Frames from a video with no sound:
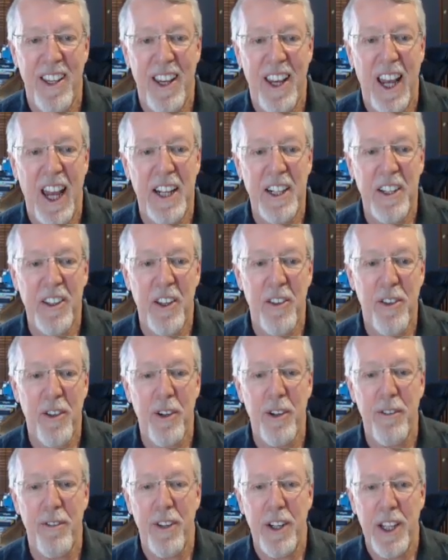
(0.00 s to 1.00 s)
And in the
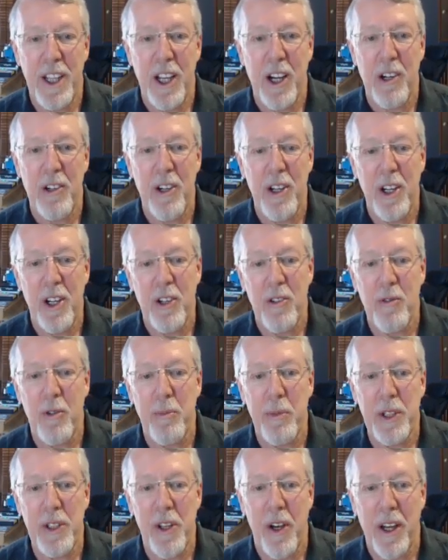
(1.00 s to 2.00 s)
third video, we'll
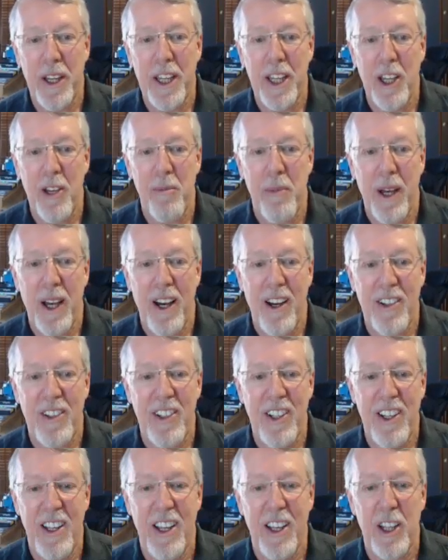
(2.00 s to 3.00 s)
be talking about
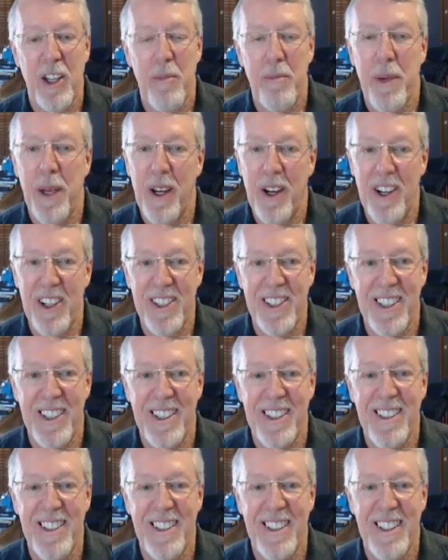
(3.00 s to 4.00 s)

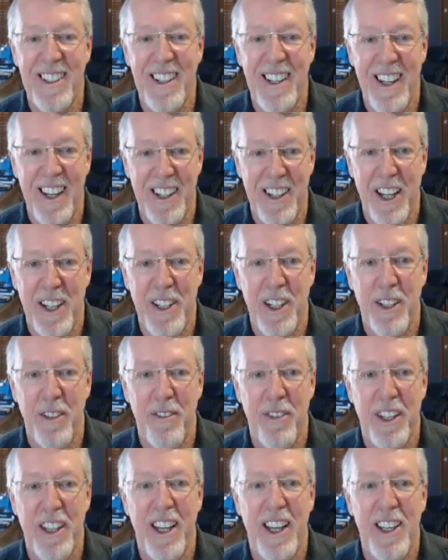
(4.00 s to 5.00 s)
comparison and
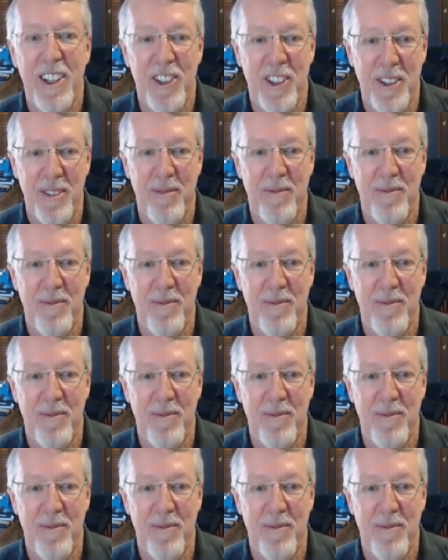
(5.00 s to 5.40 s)
identification.